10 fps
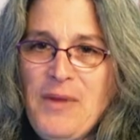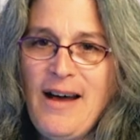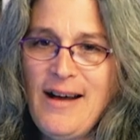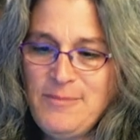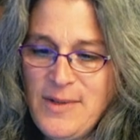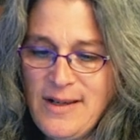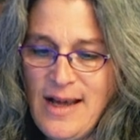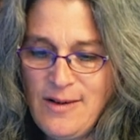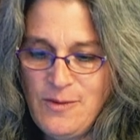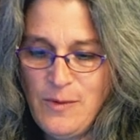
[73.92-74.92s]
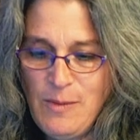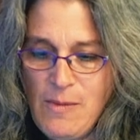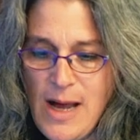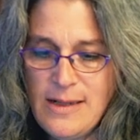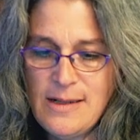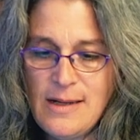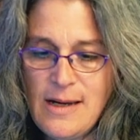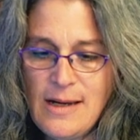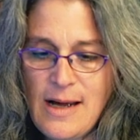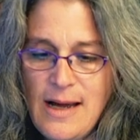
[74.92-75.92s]
And we might,
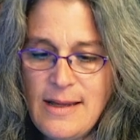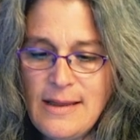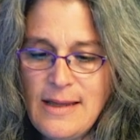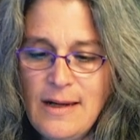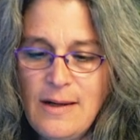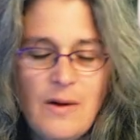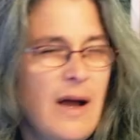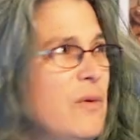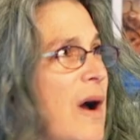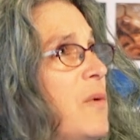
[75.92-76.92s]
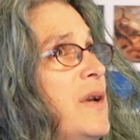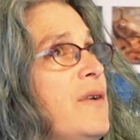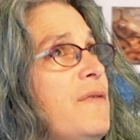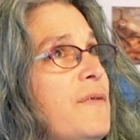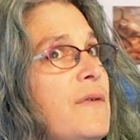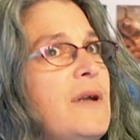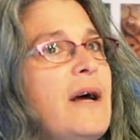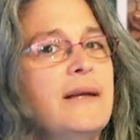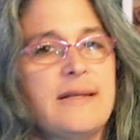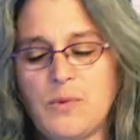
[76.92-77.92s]
I wonder if,
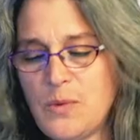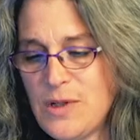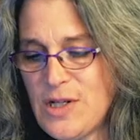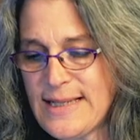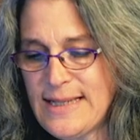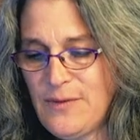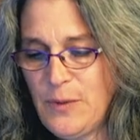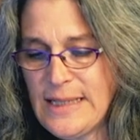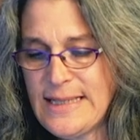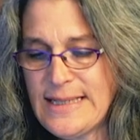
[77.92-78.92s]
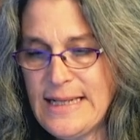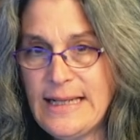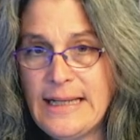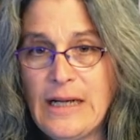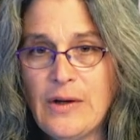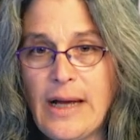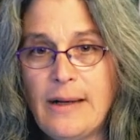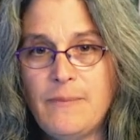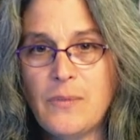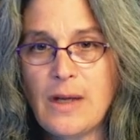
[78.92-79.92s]
I guess, well, we'll just see if we could see it and hear
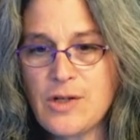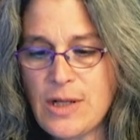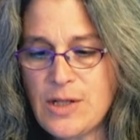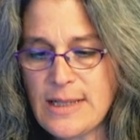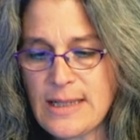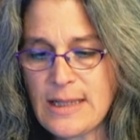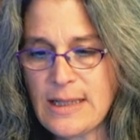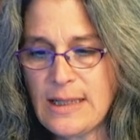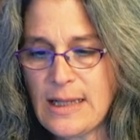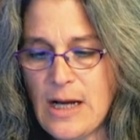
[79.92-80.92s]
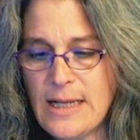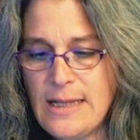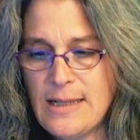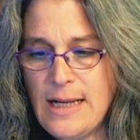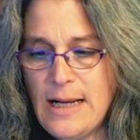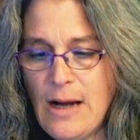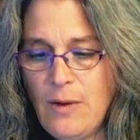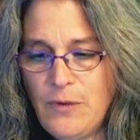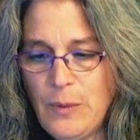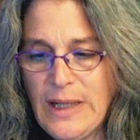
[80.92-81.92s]
it. Should I just click on it?
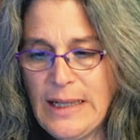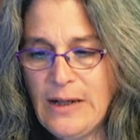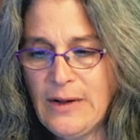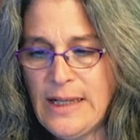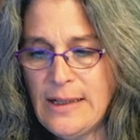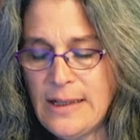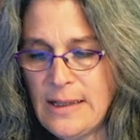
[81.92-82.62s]
Hopefully we can hear it.